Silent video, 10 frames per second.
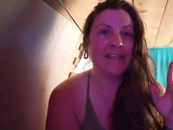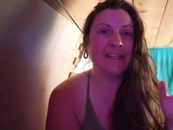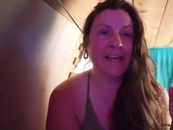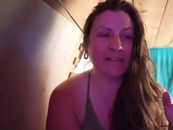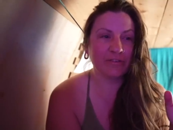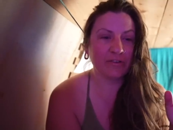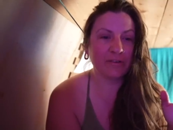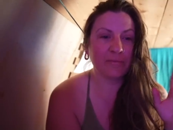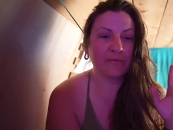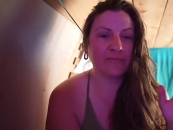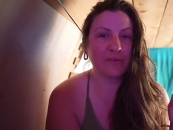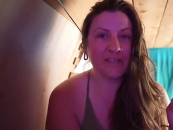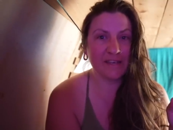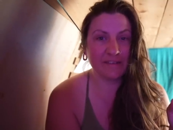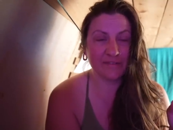get through before
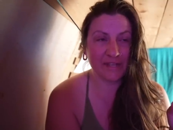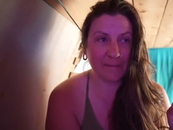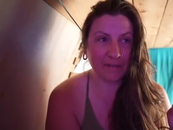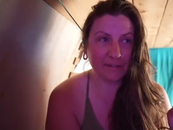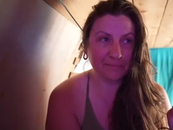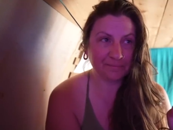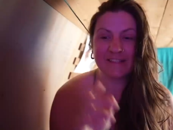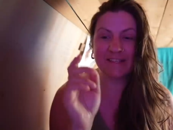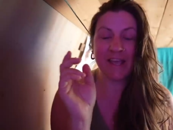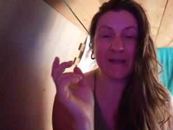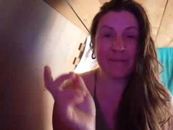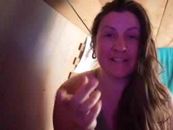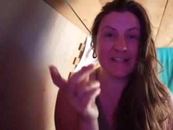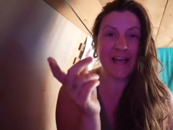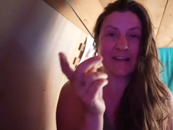the end of summer. Today I'm
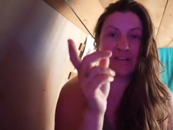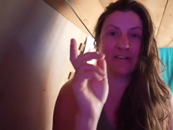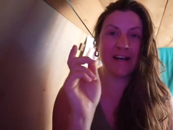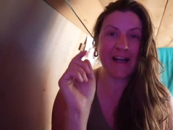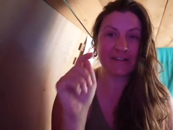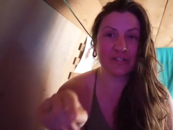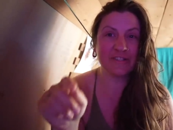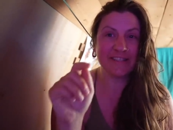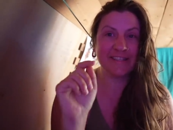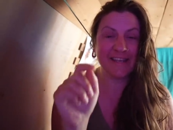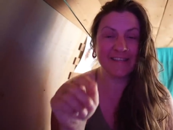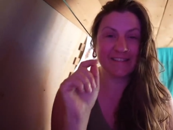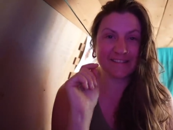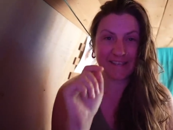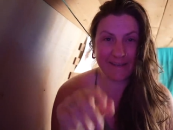going to tackle actually getting
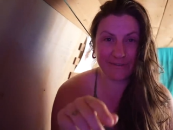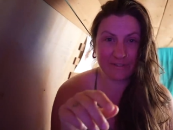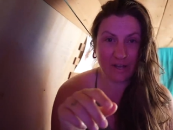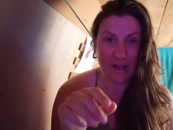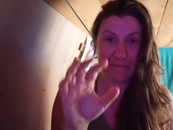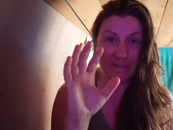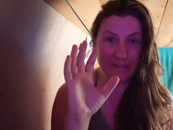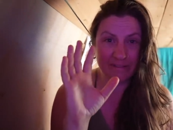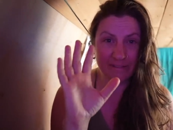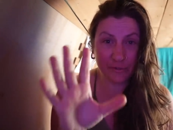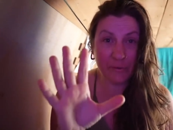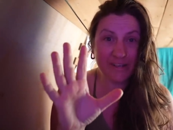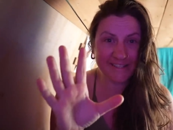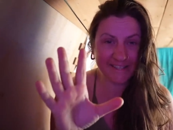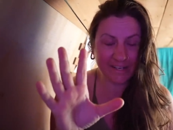this countertop that you
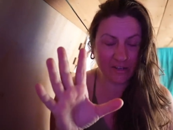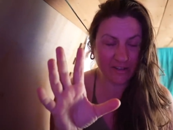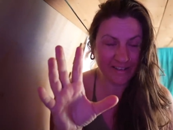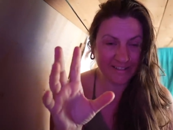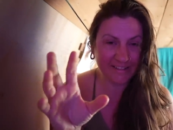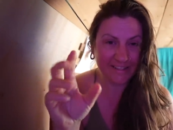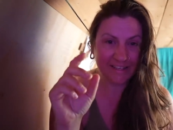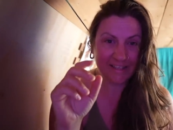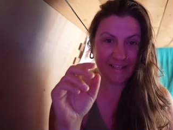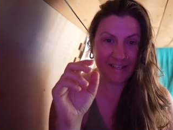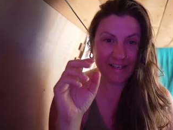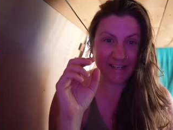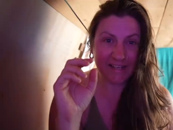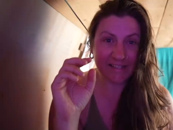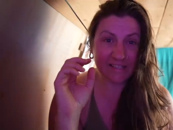are sitting on
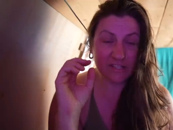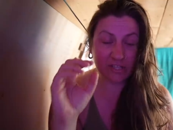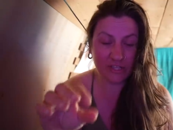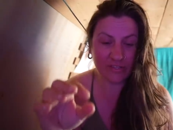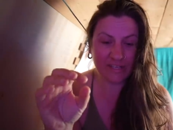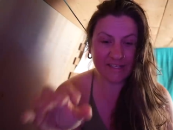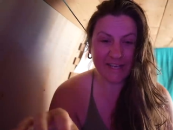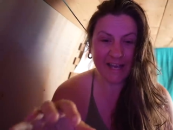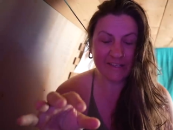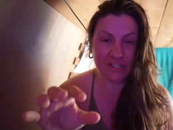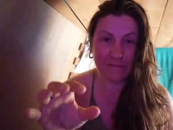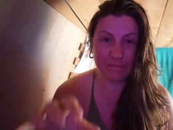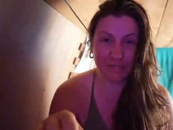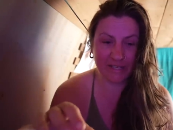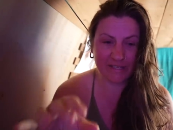uh, securely attached in
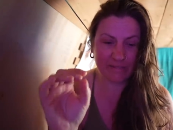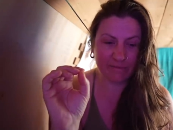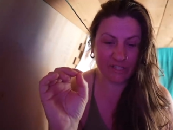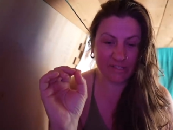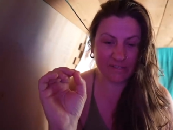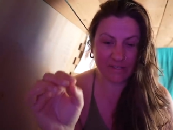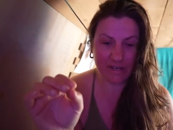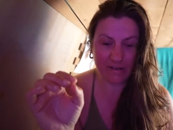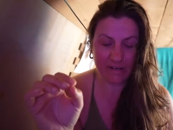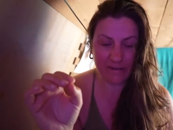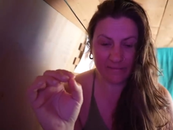place, which is scary.